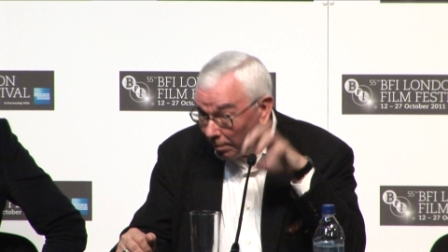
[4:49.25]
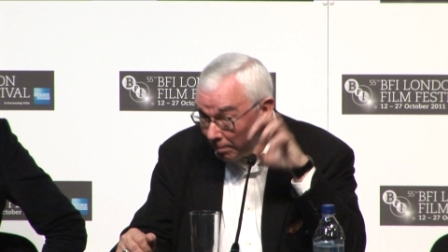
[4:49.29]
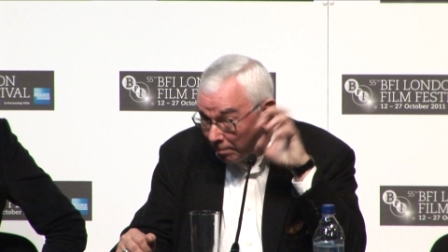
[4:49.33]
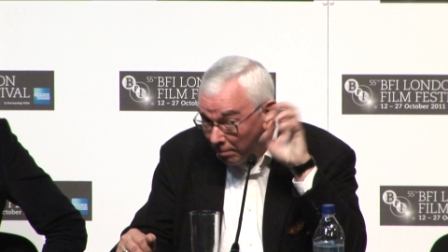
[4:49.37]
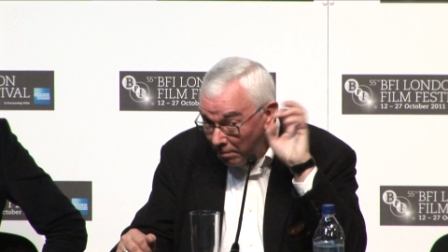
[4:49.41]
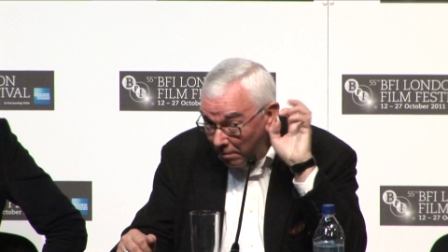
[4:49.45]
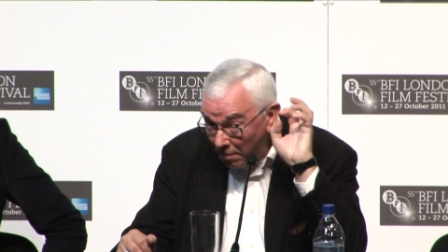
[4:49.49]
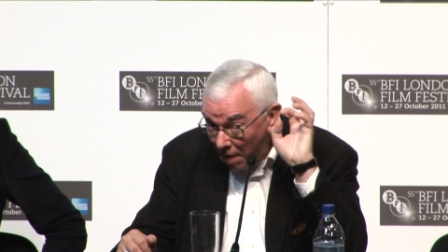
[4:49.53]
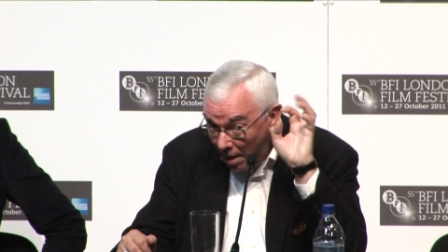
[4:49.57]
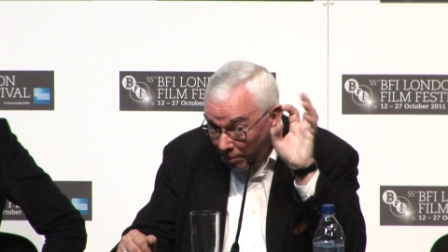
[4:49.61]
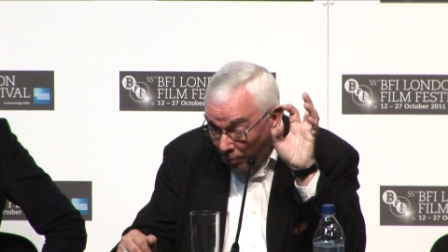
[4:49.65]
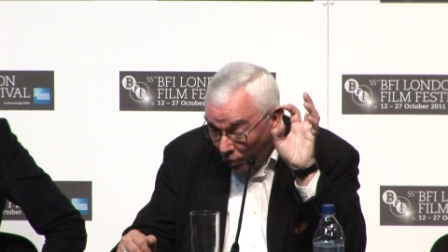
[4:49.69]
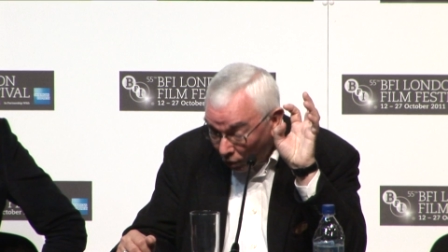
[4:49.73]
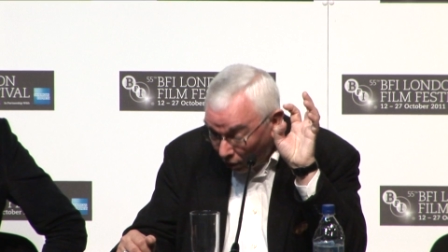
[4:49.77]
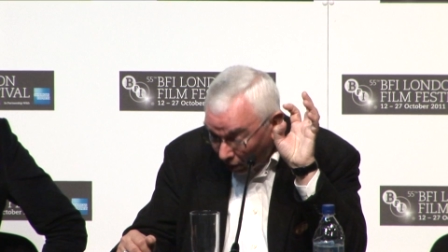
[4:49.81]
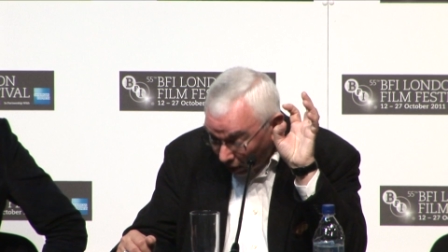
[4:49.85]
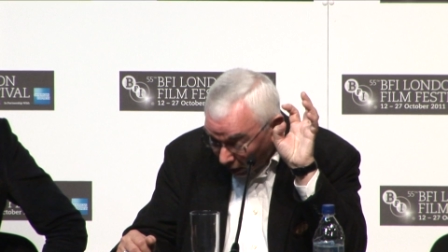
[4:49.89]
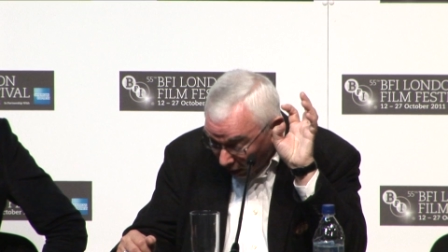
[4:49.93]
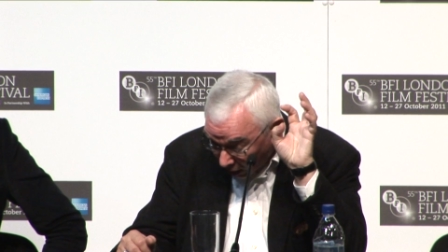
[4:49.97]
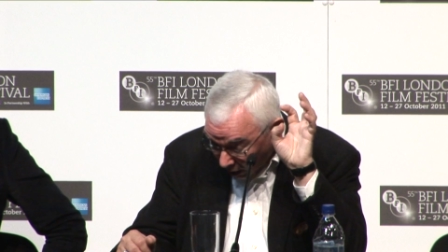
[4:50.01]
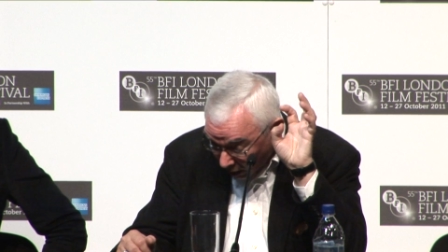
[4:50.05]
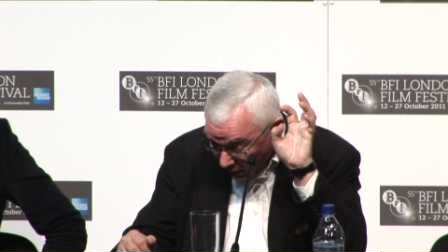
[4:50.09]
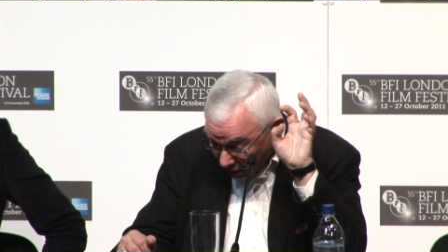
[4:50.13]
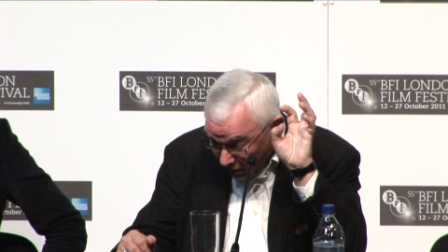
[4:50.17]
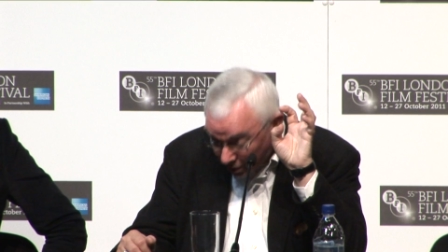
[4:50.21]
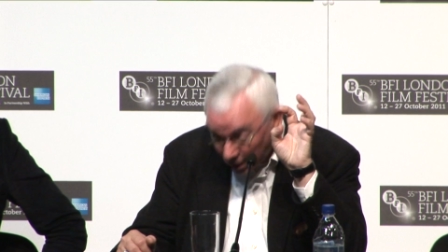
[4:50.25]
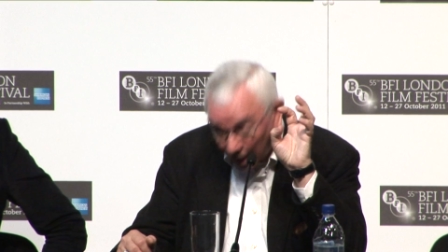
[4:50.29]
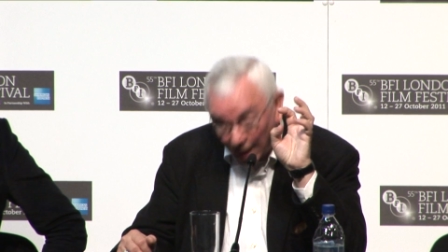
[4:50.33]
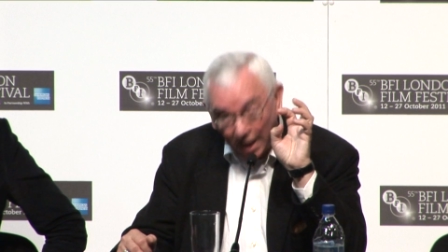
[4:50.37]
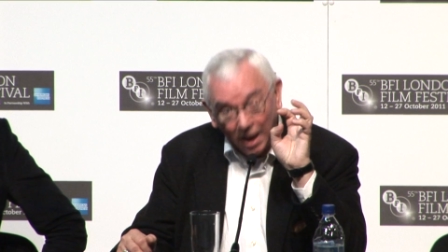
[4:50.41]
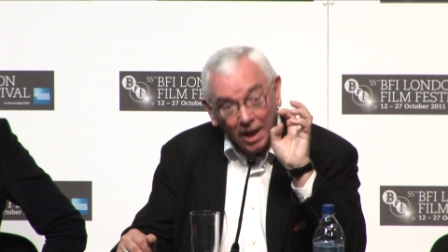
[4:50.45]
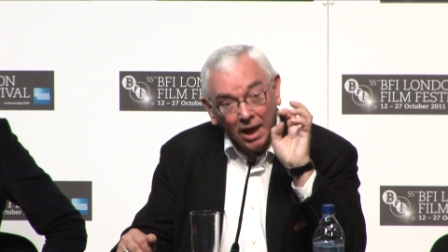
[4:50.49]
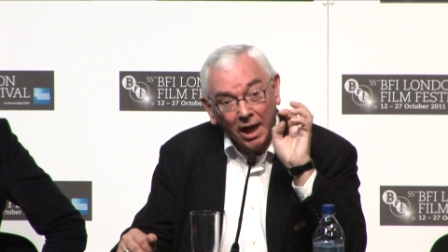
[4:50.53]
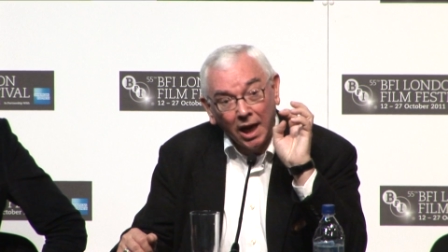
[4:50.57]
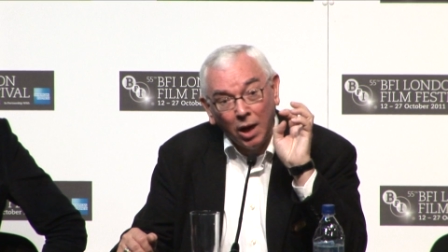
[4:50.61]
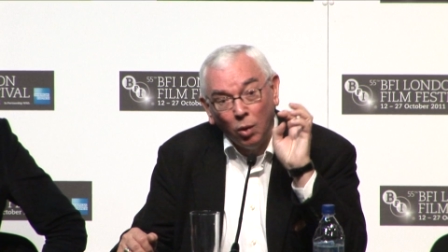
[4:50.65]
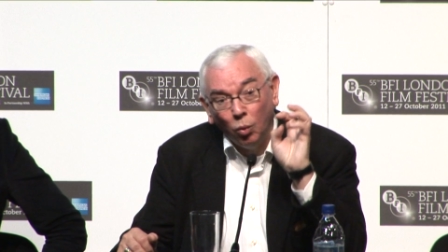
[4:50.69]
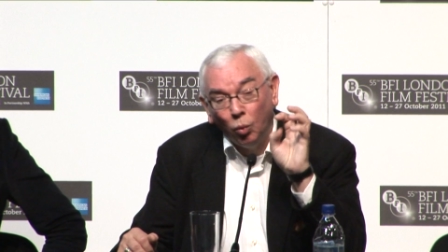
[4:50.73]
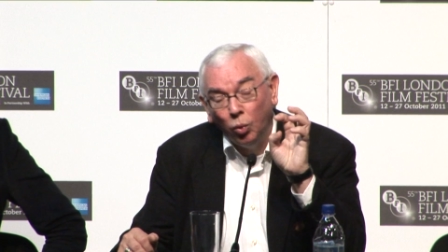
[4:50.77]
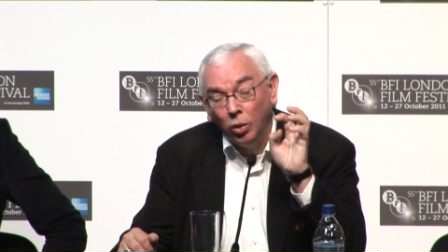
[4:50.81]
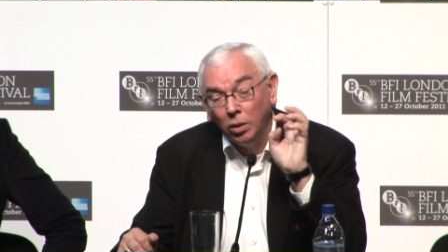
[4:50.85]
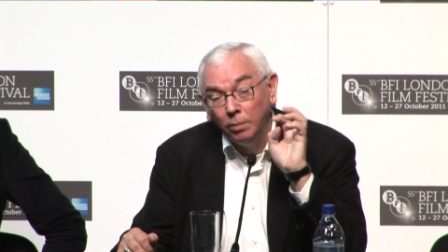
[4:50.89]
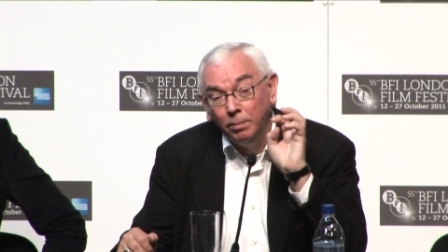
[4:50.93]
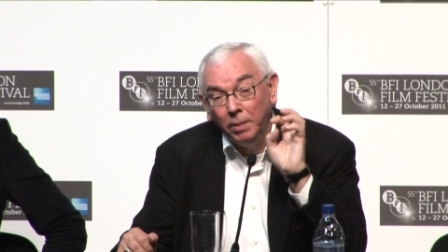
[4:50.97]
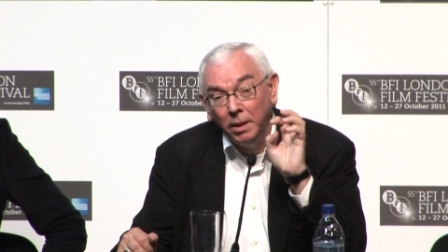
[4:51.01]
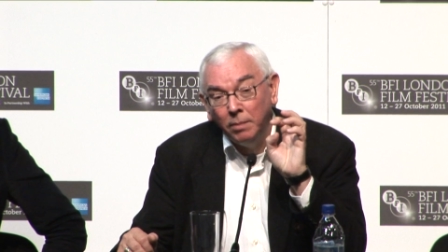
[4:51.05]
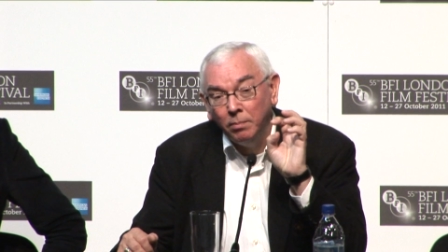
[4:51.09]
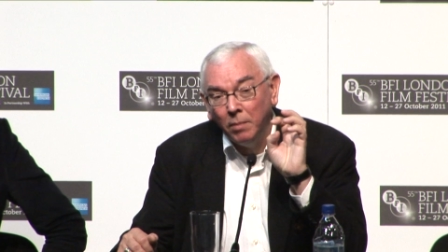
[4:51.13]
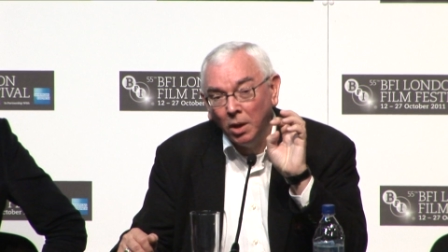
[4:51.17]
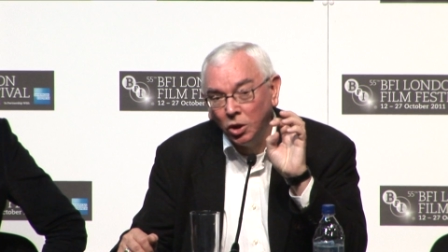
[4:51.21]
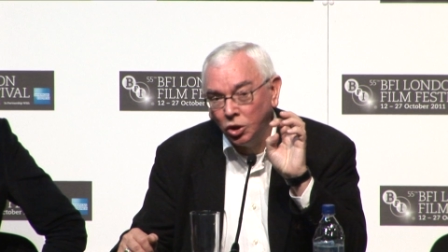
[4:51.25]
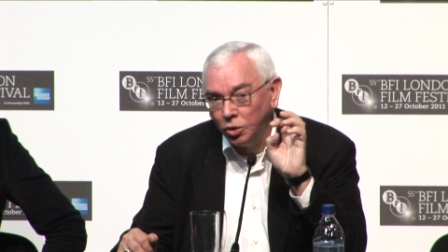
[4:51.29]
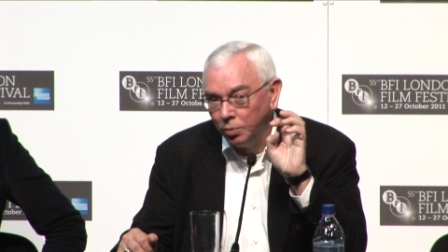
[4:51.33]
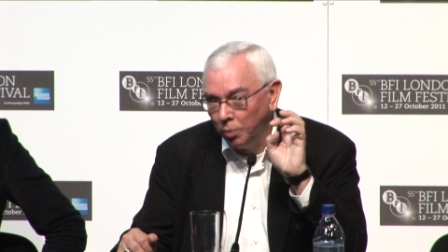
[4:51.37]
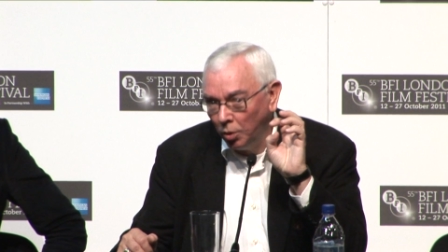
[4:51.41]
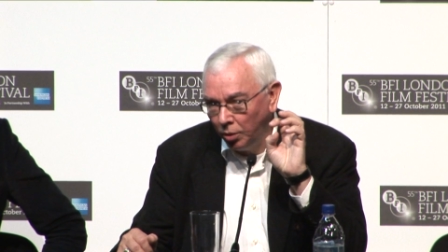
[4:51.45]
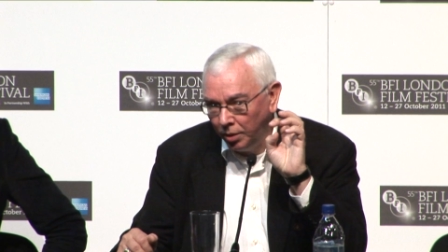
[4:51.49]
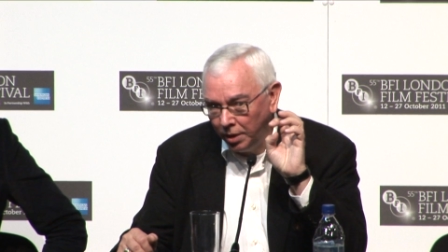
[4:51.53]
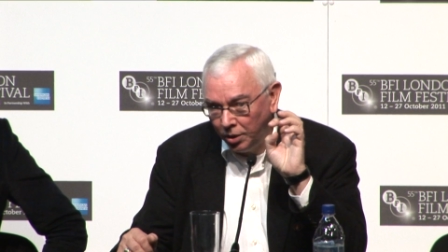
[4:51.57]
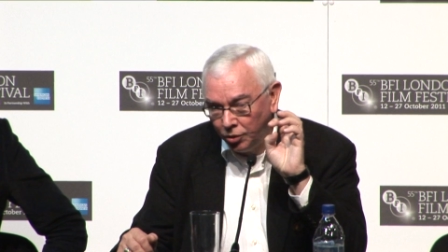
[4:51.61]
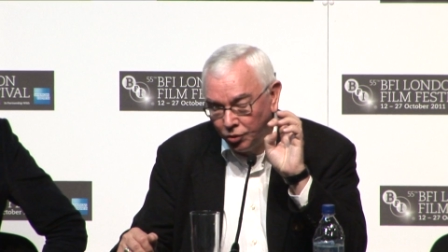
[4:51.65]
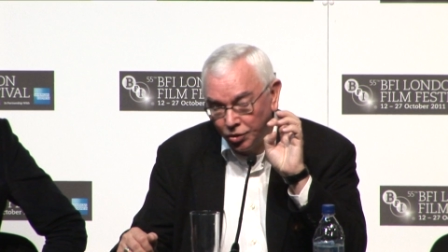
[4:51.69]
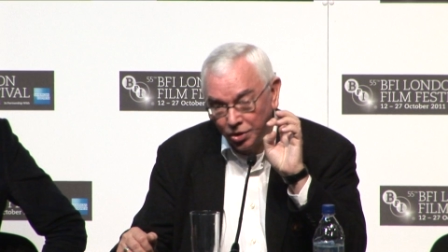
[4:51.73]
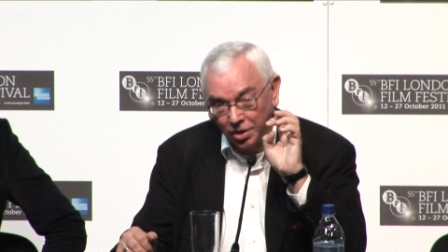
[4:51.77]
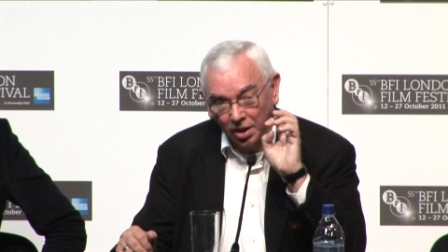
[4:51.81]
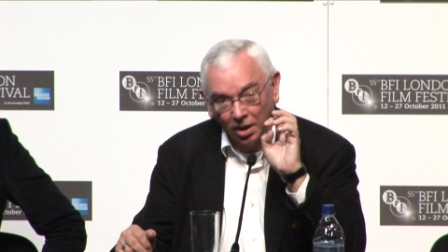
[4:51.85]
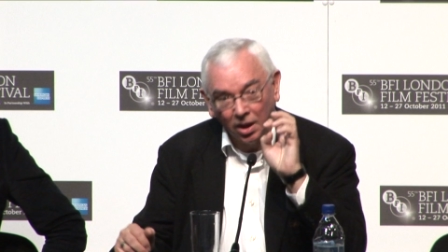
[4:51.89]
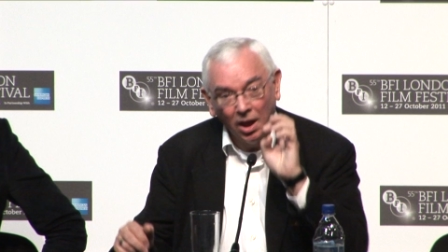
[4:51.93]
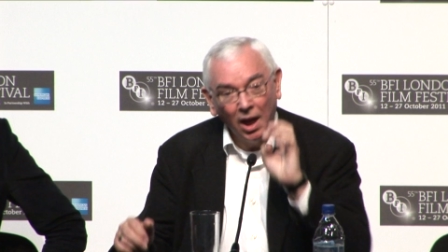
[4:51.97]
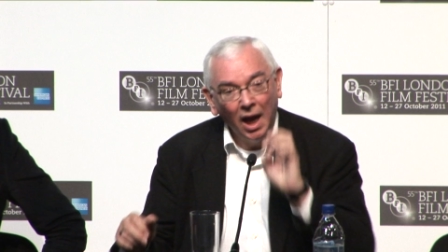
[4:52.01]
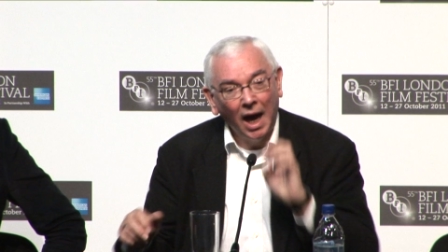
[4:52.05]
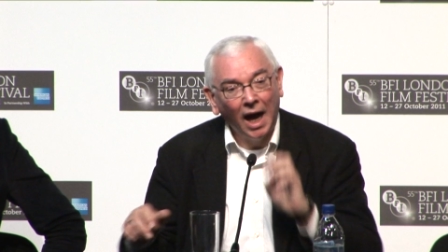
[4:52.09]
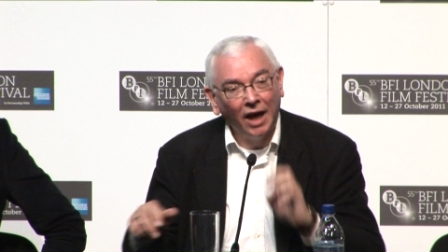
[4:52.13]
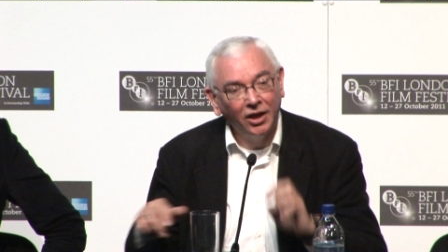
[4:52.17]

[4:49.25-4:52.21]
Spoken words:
memory is, it will be much more interesting.